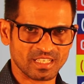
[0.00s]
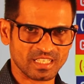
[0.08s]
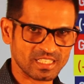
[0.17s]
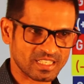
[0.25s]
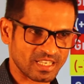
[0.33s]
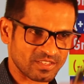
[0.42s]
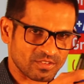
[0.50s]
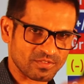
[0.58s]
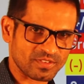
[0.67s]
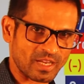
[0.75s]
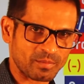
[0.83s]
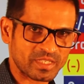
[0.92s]
In case
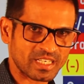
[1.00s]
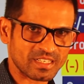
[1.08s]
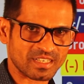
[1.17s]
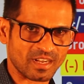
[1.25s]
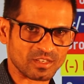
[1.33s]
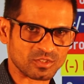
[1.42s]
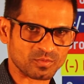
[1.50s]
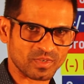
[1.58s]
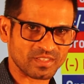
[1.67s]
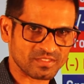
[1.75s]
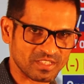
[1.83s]
of capital transfers,